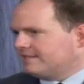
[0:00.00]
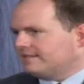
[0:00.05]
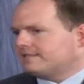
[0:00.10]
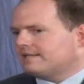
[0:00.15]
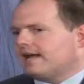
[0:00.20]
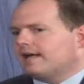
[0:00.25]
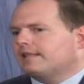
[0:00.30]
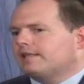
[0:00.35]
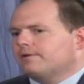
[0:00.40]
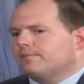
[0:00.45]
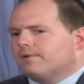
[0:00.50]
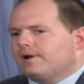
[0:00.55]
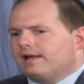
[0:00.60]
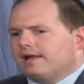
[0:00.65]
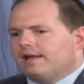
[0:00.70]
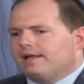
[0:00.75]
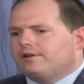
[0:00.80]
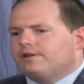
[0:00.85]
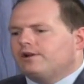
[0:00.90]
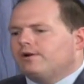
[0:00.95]
That's exactly
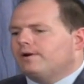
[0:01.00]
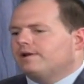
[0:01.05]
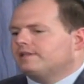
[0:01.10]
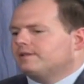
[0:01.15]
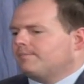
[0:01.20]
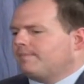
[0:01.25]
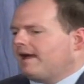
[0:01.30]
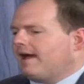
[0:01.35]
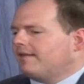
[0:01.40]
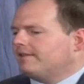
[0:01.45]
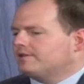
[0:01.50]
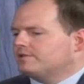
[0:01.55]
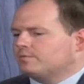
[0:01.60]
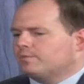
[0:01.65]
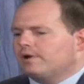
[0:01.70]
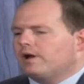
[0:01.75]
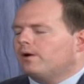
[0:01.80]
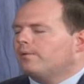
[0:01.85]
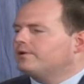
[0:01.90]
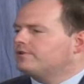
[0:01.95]
right, and you know, at the
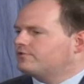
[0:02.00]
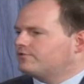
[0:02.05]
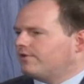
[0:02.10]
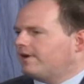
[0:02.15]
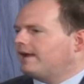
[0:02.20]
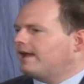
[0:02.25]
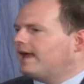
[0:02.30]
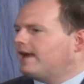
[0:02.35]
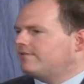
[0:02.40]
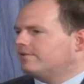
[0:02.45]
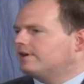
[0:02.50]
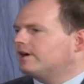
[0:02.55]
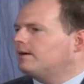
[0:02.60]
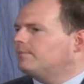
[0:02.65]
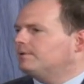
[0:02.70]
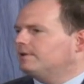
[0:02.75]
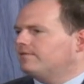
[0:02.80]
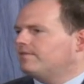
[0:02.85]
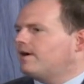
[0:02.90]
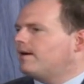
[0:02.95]
Palace, we always try to have a
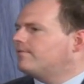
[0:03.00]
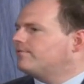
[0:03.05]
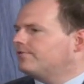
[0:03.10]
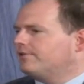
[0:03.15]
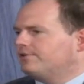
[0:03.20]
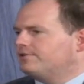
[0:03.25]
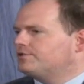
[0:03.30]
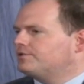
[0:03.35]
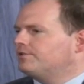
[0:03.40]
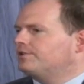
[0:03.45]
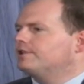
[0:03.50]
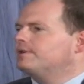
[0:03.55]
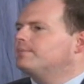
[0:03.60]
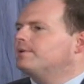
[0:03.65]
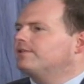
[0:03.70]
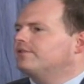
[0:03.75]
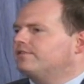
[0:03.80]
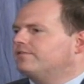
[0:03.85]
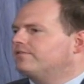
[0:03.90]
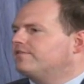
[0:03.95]
couple of offerings during the
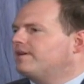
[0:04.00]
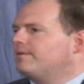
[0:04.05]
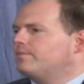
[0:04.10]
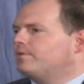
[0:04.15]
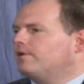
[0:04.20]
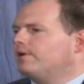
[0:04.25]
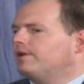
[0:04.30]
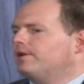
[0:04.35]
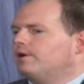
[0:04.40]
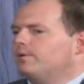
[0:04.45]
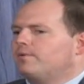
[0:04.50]
month of February.